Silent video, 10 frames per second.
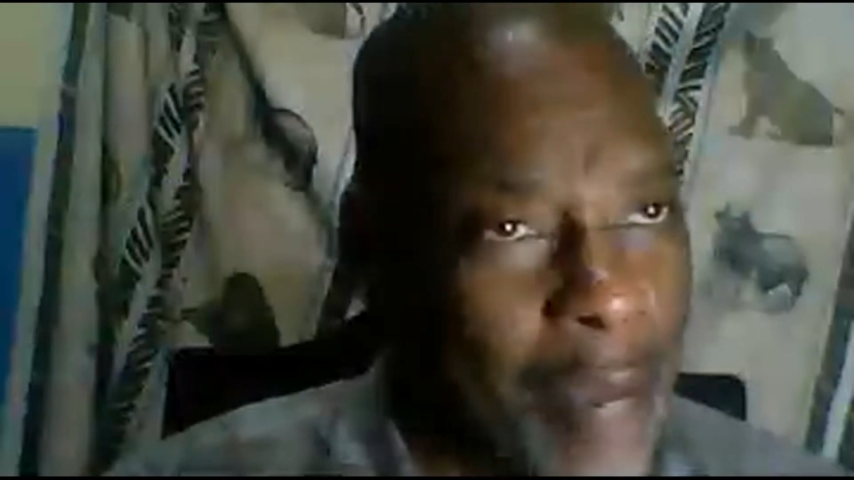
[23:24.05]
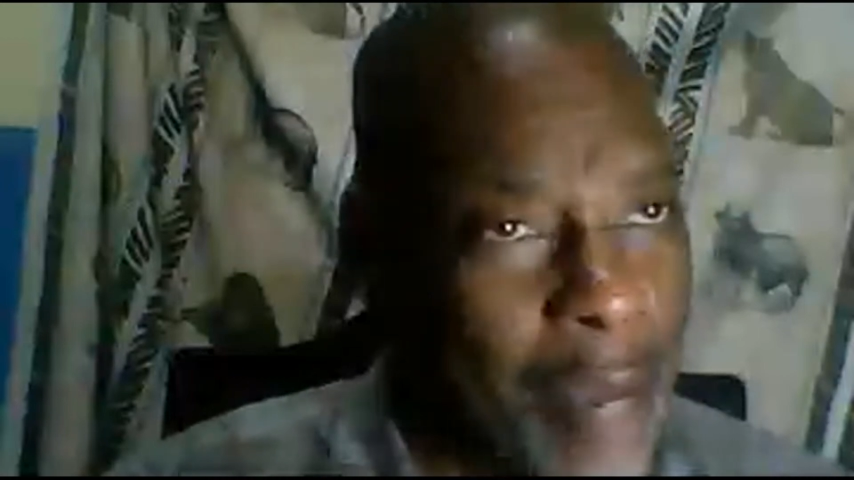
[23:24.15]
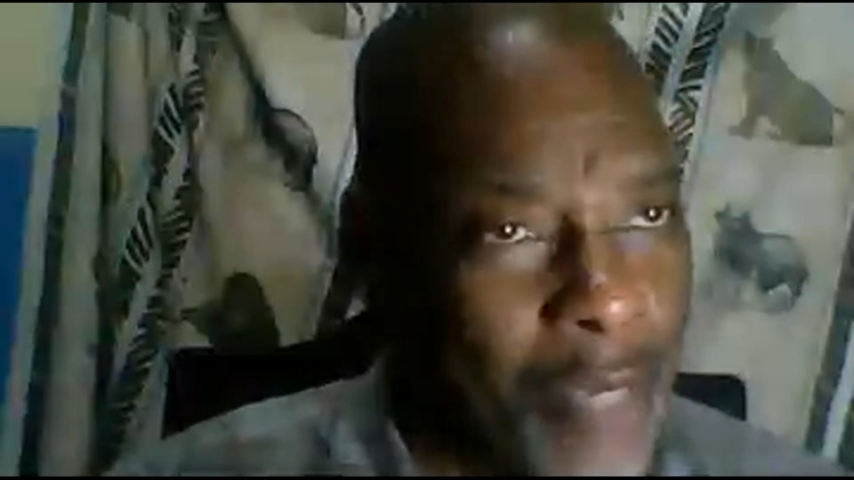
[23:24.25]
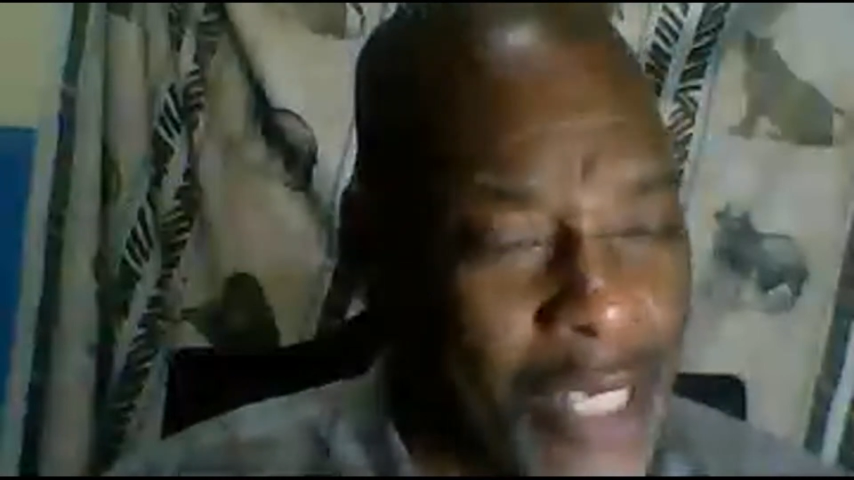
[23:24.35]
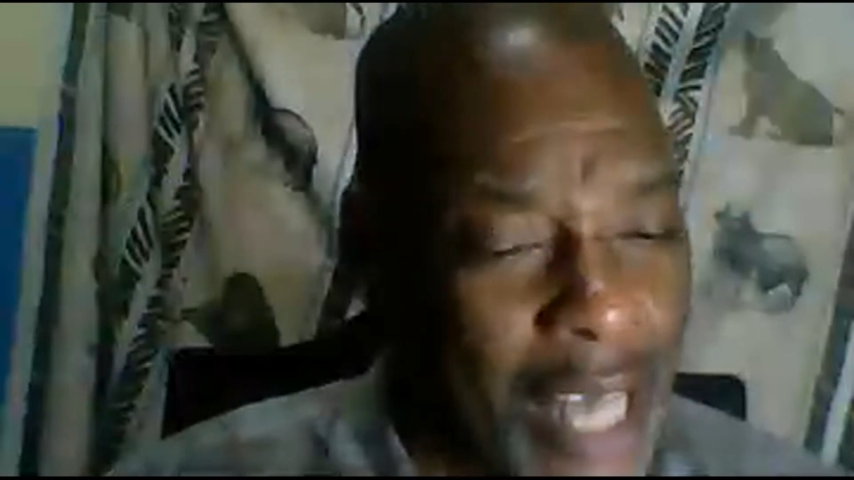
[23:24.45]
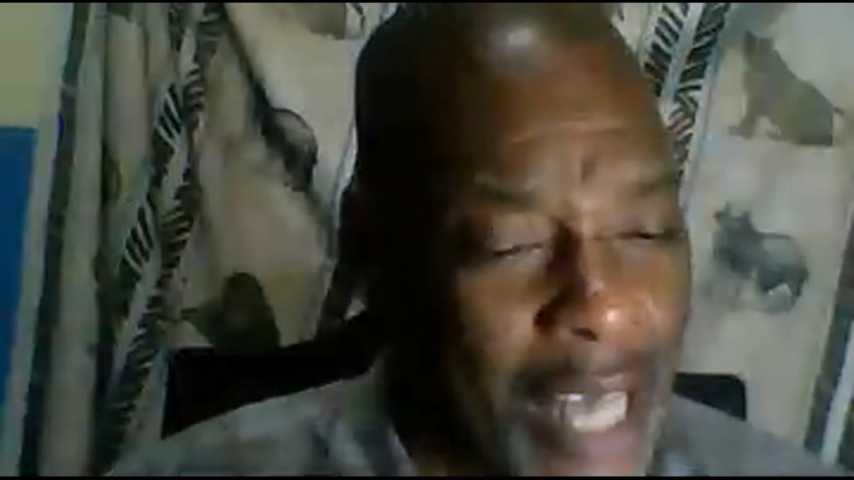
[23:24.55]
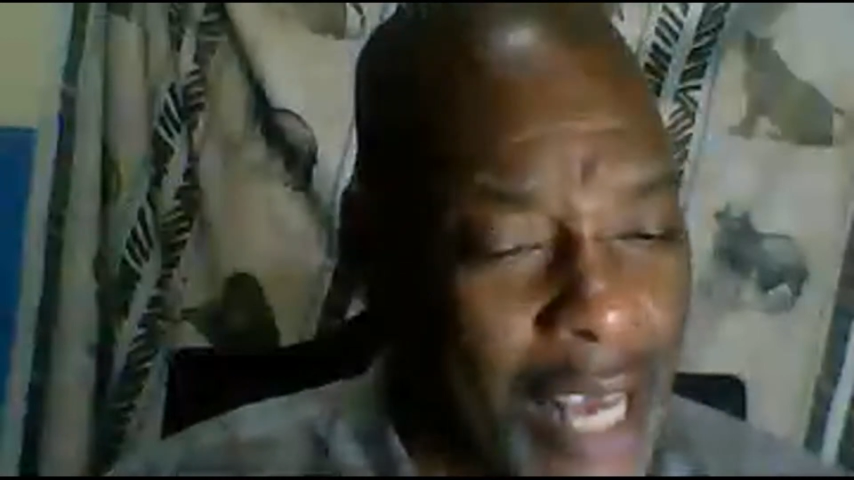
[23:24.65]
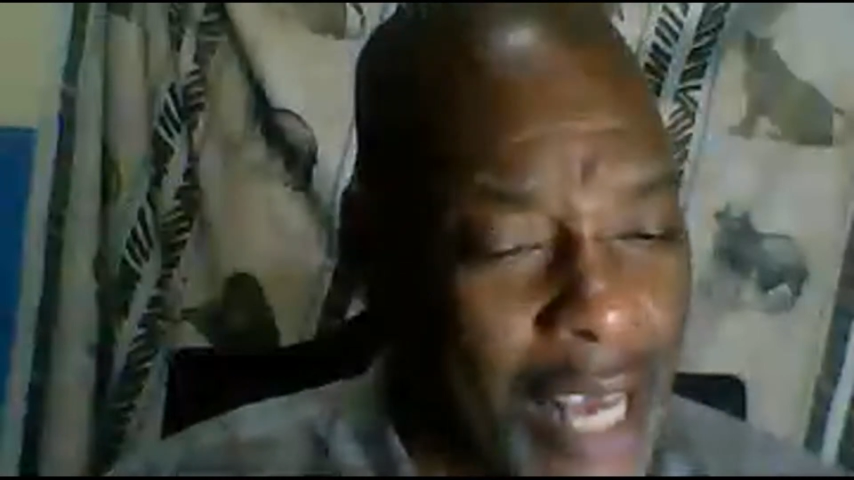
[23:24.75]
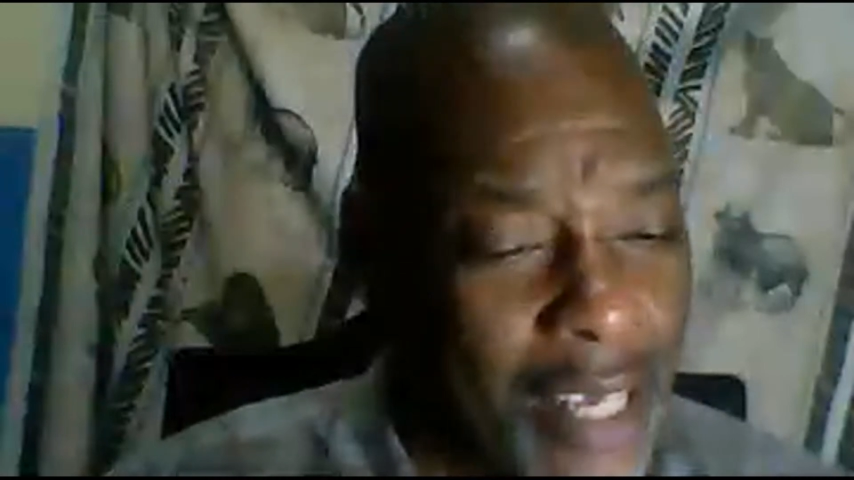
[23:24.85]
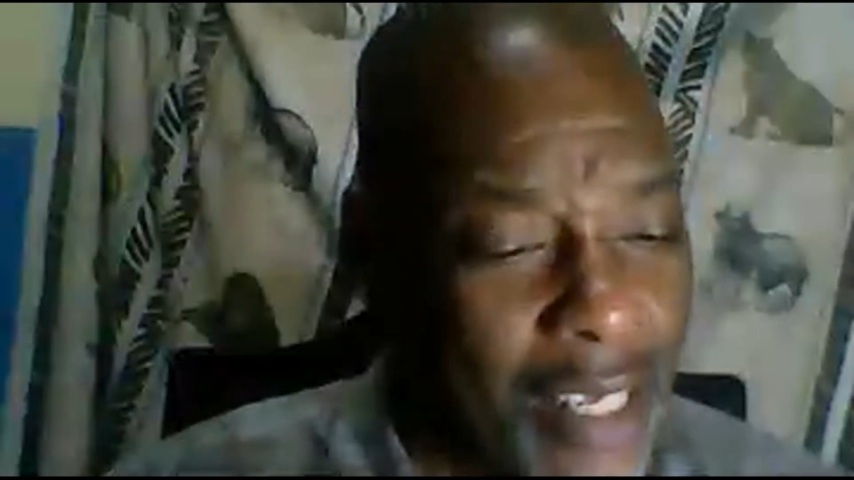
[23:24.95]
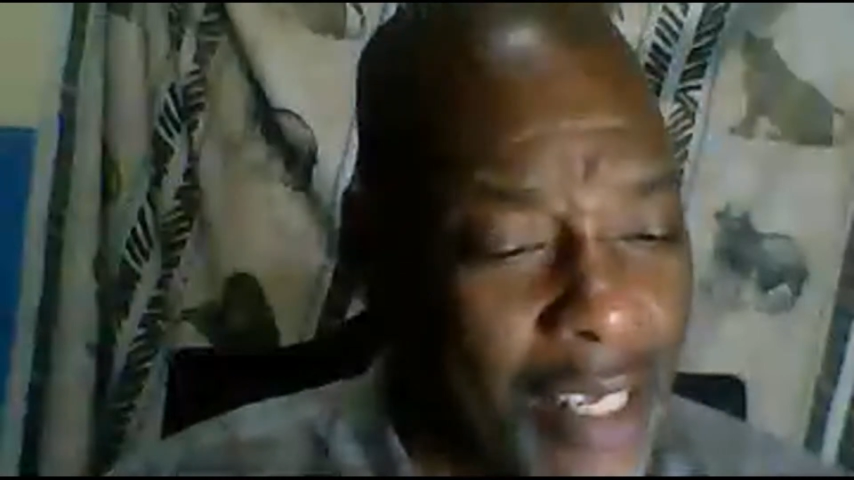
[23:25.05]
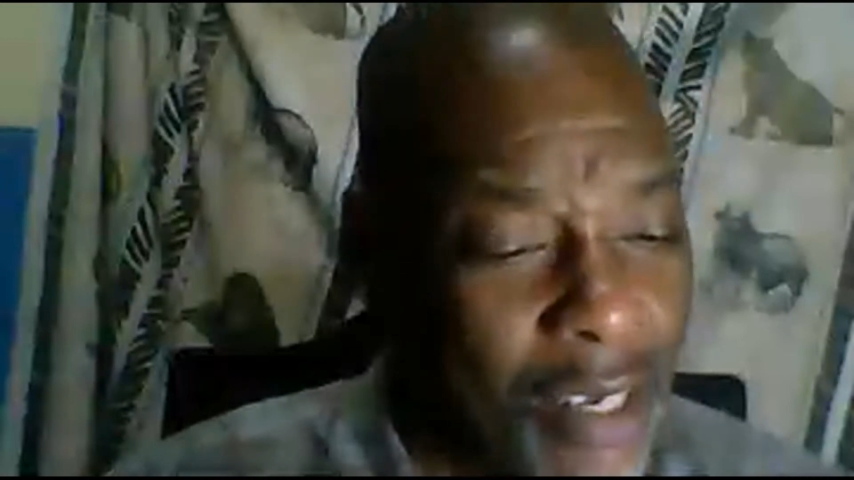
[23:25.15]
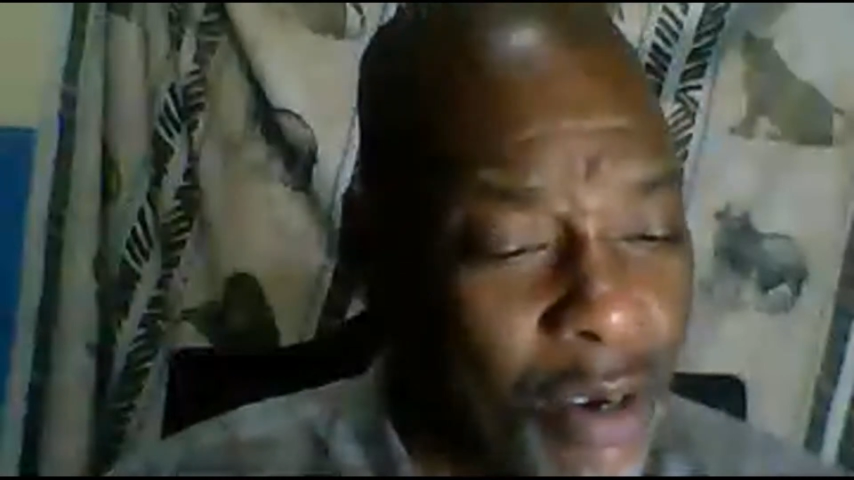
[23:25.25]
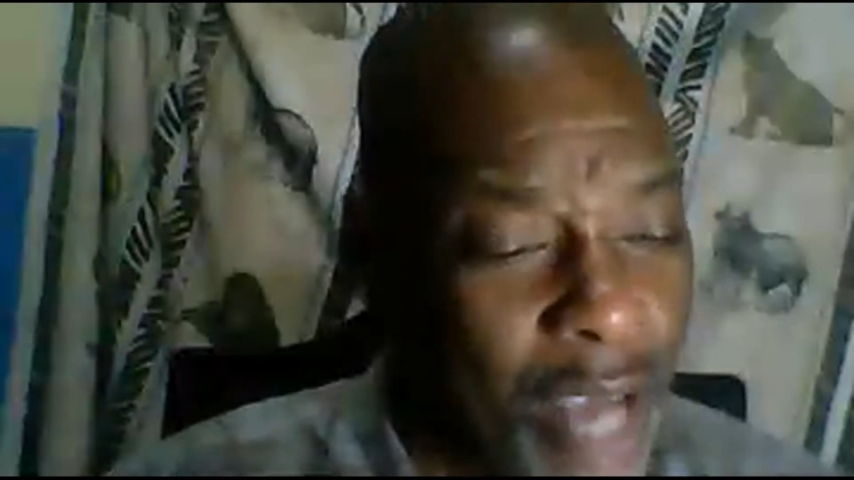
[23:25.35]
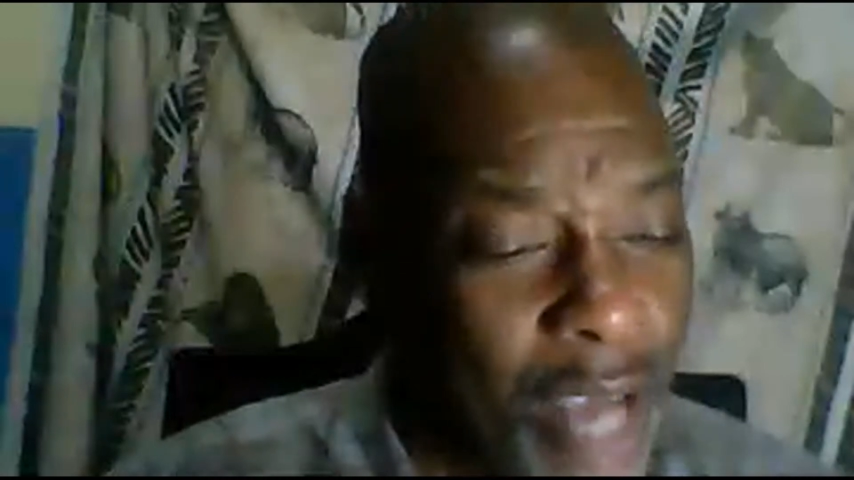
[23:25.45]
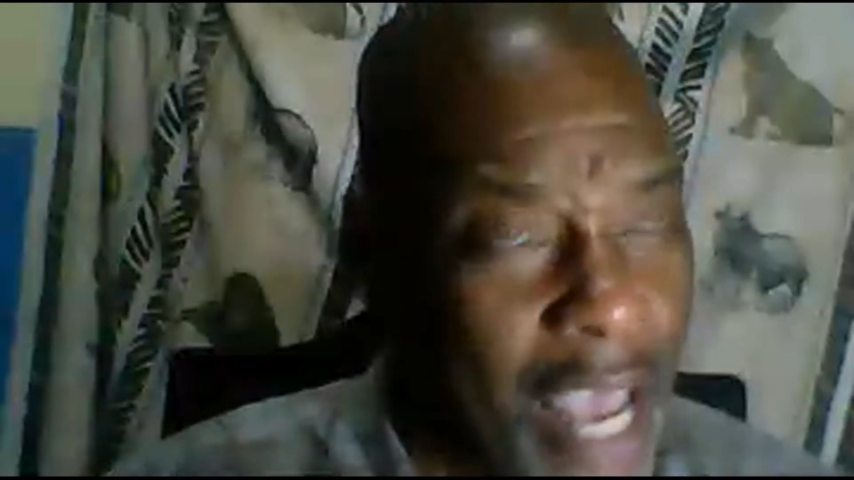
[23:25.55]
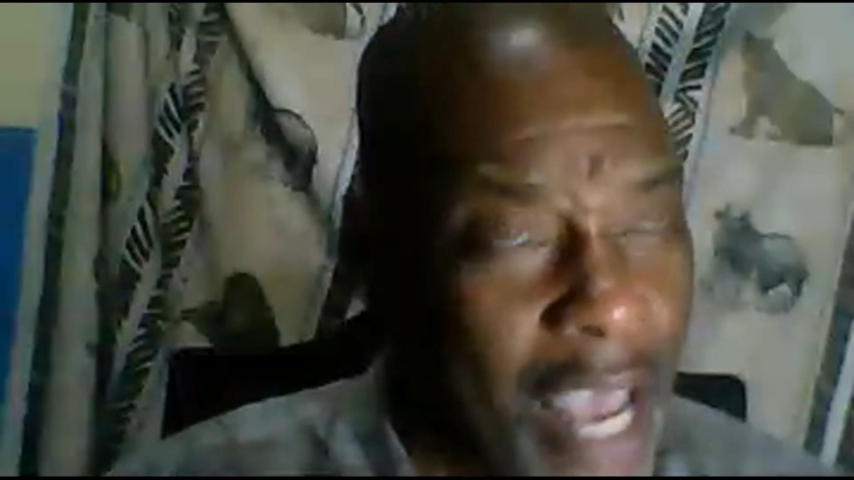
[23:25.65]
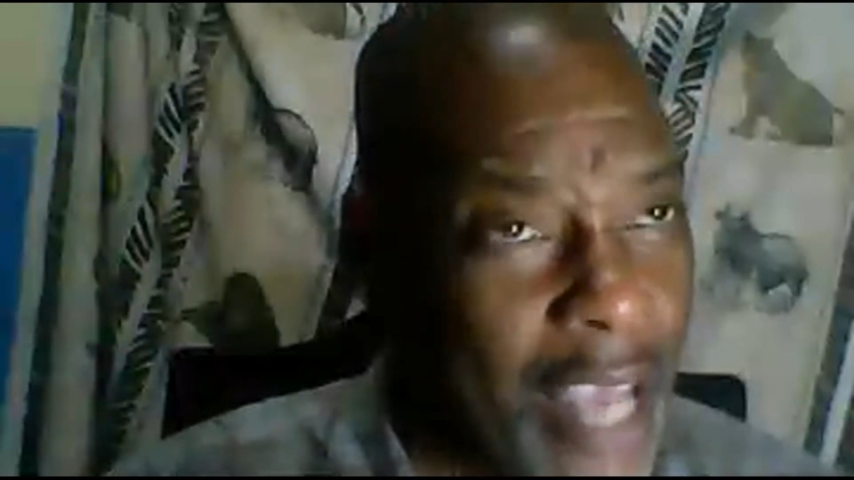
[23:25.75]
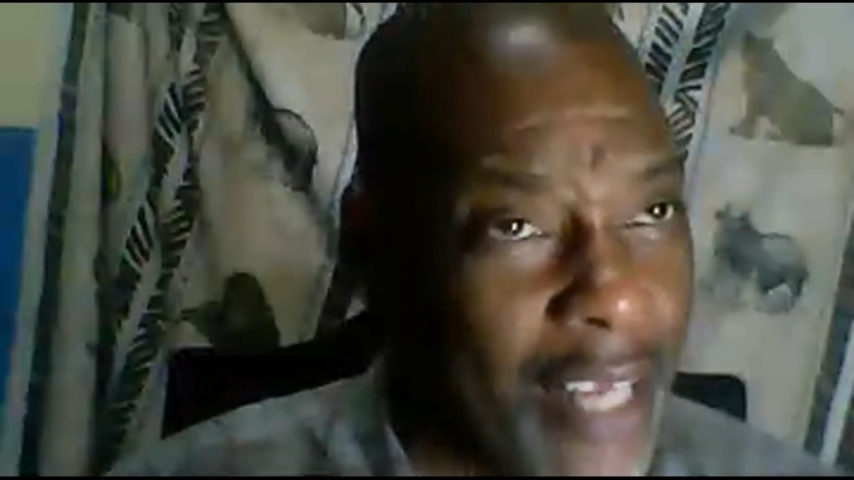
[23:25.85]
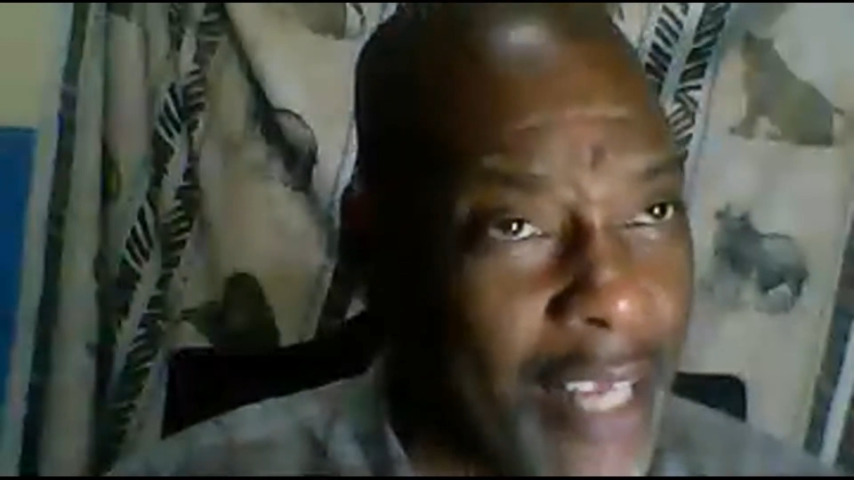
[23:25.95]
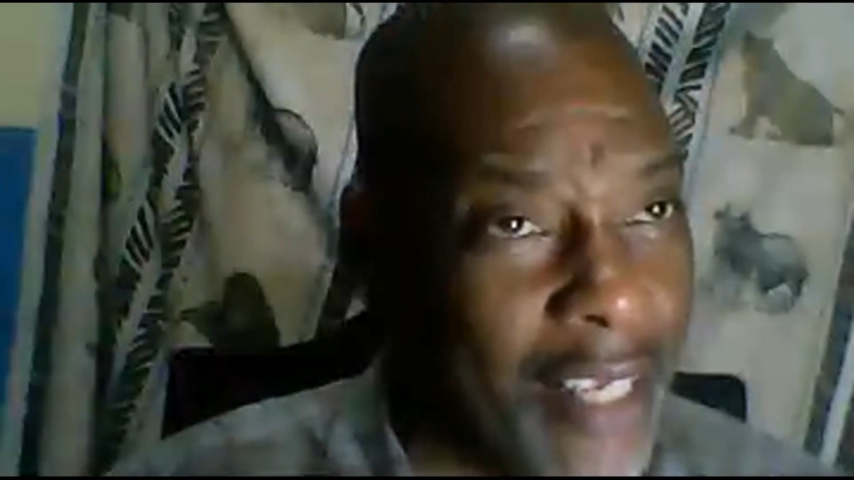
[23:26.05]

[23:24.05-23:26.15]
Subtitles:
damn, this guy, hey,